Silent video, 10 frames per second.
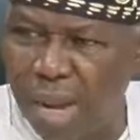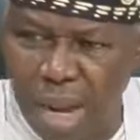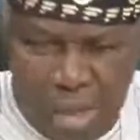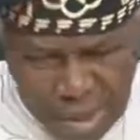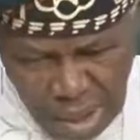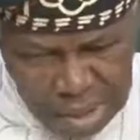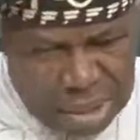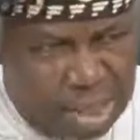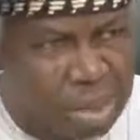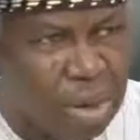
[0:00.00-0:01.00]
Go and take
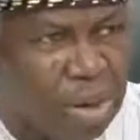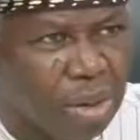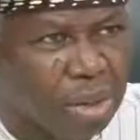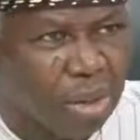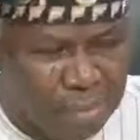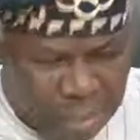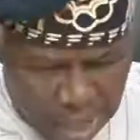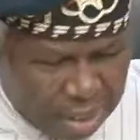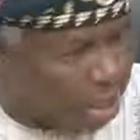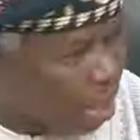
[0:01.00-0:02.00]
your lunch. Come back
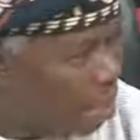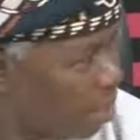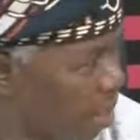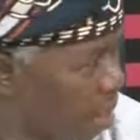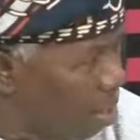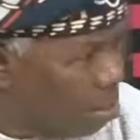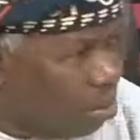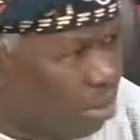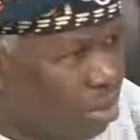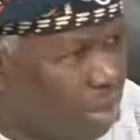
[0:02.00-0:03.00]
and sit down
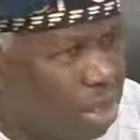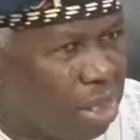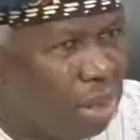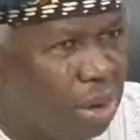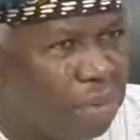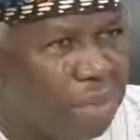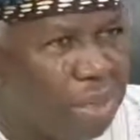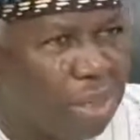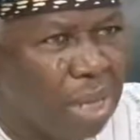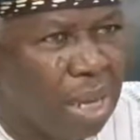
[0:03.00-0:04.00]
in the office.
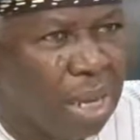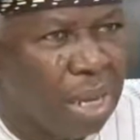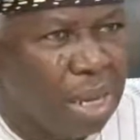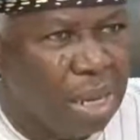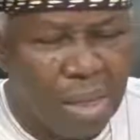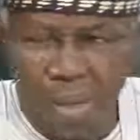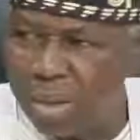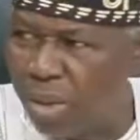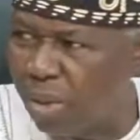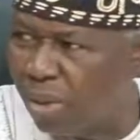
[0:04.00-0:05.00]

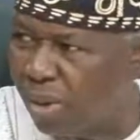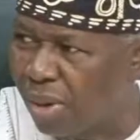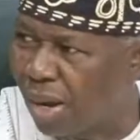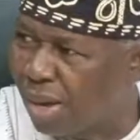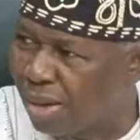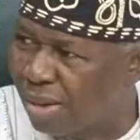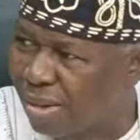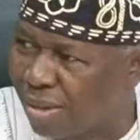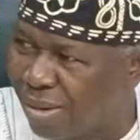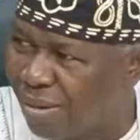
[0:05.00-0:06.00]
So,
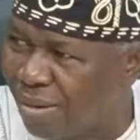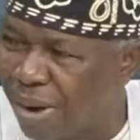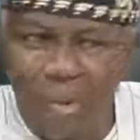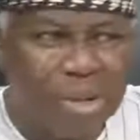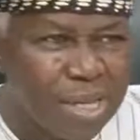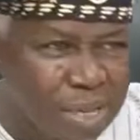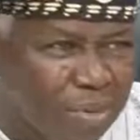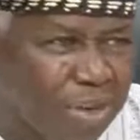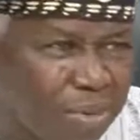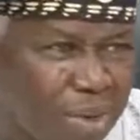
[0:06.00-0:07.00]

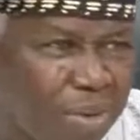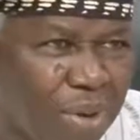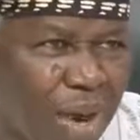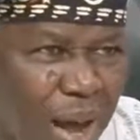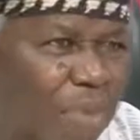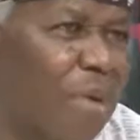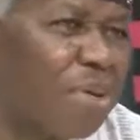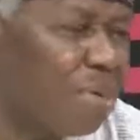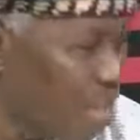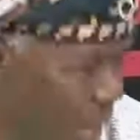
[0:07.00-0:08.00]
we have cause to
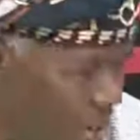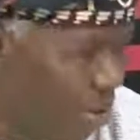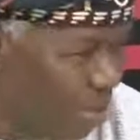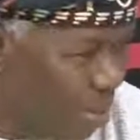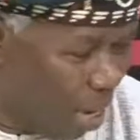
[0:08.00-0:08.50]
thank God that